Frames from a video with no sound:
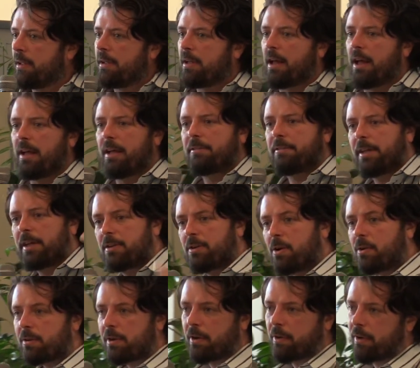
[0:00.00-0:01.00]
If they
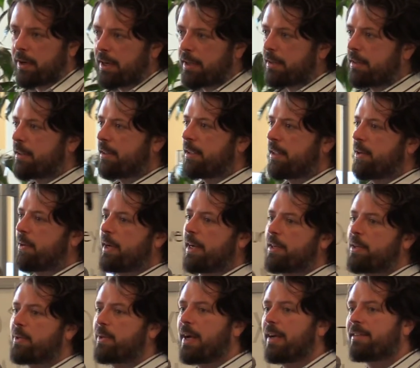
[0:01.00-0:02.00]
don't agree, you know what I
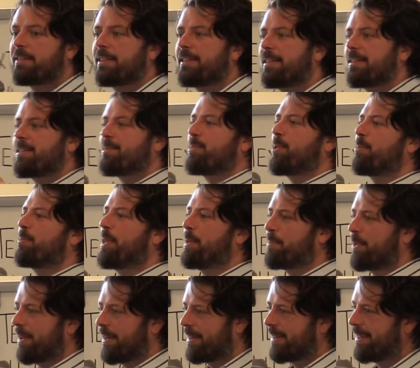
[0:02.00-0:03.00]
do? I send it to more
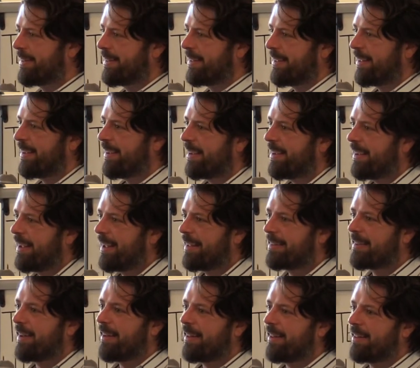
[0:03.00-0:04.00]
people
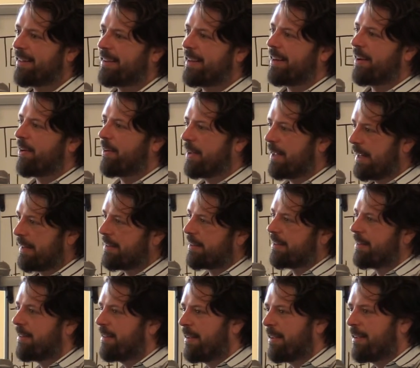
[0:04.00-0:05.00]
until
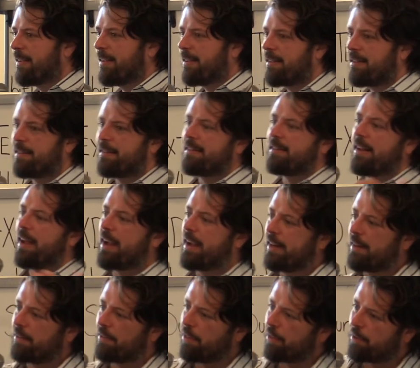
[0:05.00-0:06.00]
it's
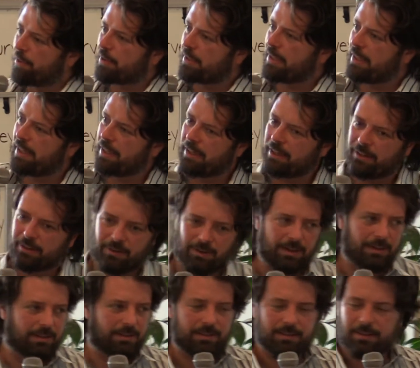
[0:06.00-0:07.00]
9 of 13, or
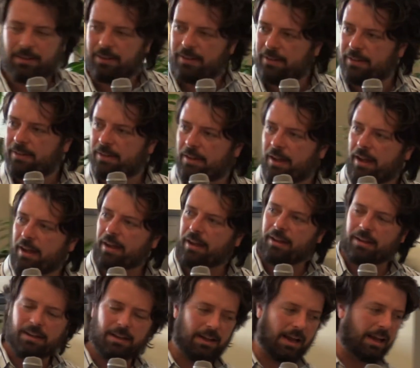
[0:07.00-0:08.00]
it's
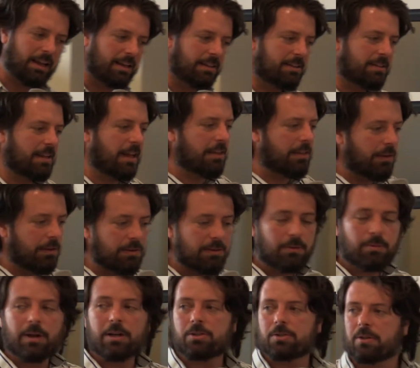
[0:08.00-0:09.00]
I can set those
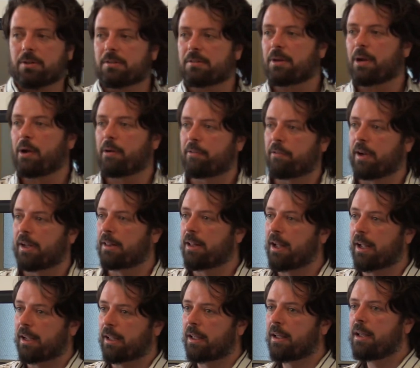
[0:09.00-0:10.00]
thresholds however I
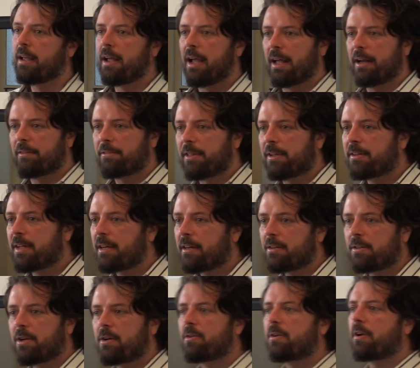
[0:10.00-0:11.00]
like. And if the data
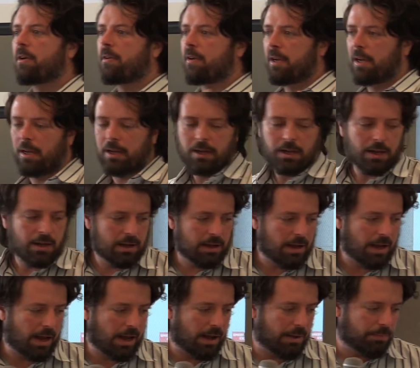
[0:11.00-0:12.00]
don't agree
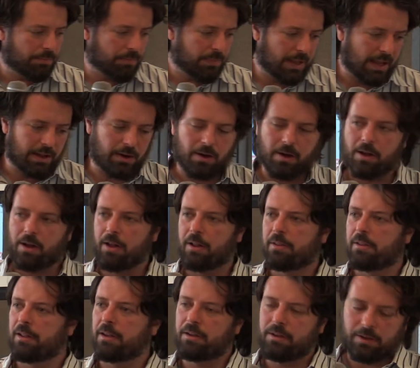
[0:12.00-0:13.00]
at
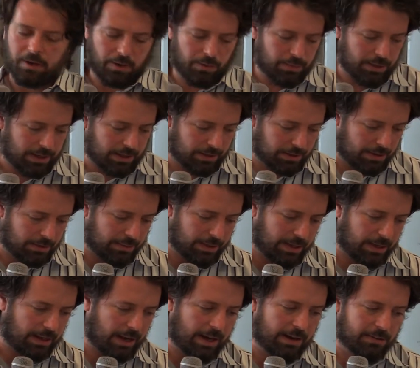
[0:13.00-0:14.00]
all, and we
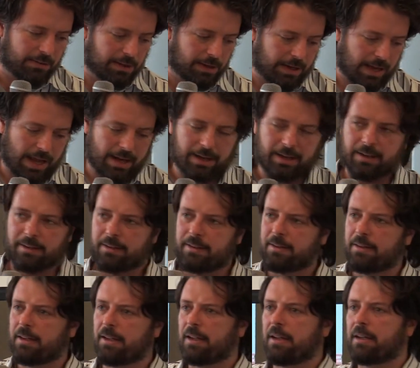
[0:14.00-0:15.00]
can kind of look at it and
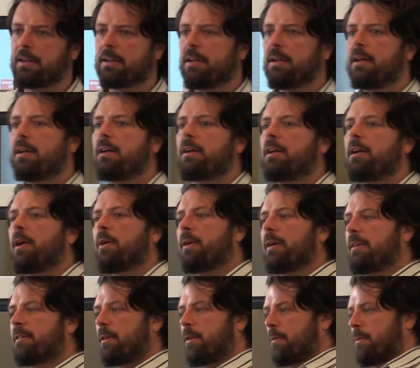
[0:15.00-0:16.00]
see,
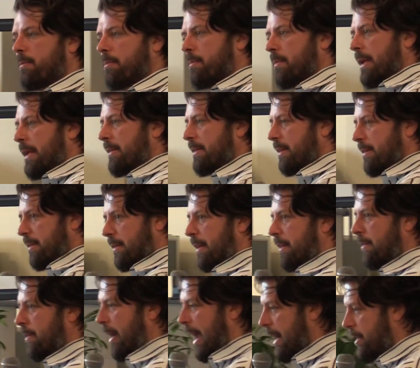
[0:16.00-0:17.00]
is
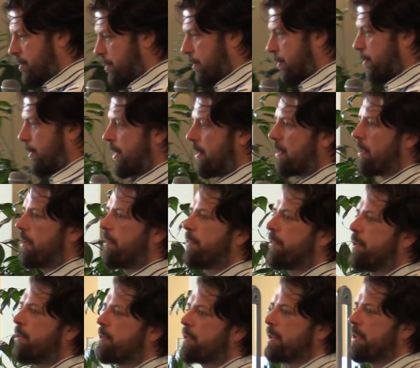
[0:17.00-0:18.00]
there actual real
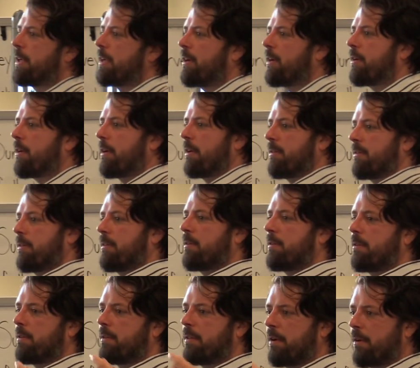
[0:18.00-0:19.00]
confusion here? Is
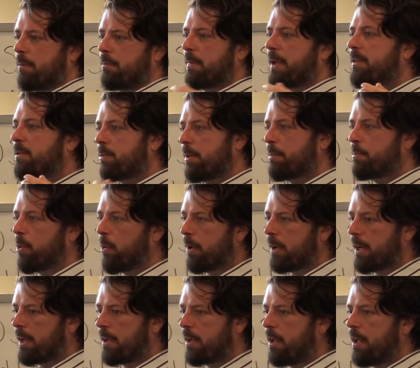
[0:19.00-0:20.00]
there
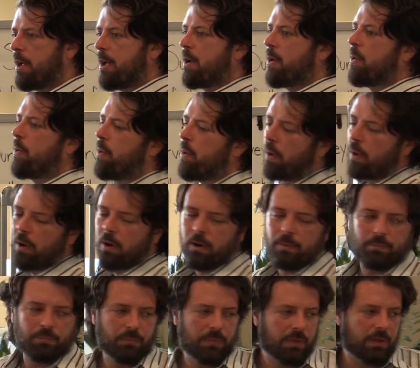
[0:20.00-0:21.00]
misreporting,
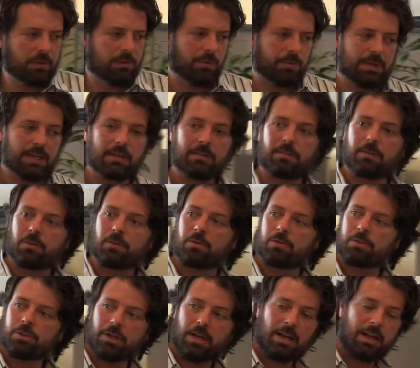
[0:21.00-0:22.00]
or do we need to
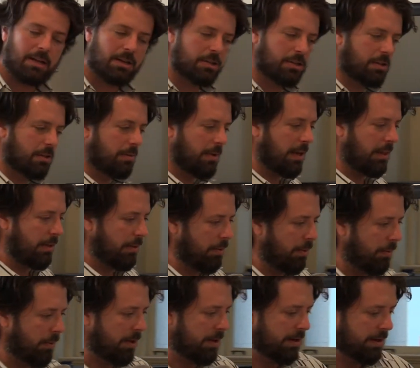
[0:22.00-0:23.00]
change the way that we're
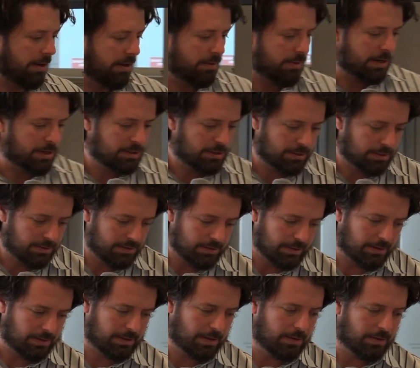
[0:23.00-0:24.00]
wording our questions,
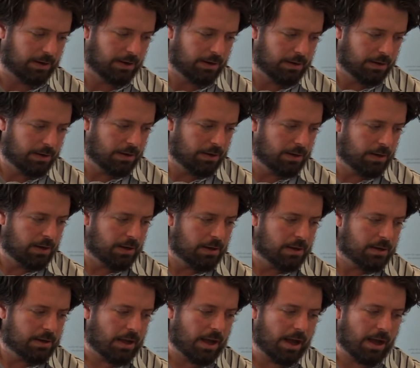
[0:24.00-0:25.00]
et cetera?
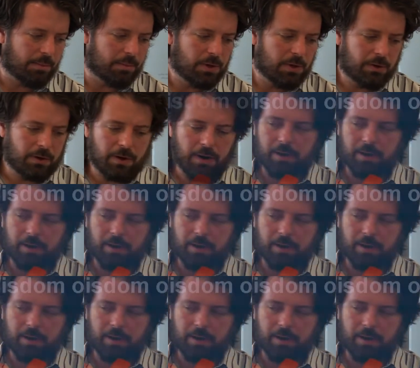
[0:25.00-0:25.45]
You can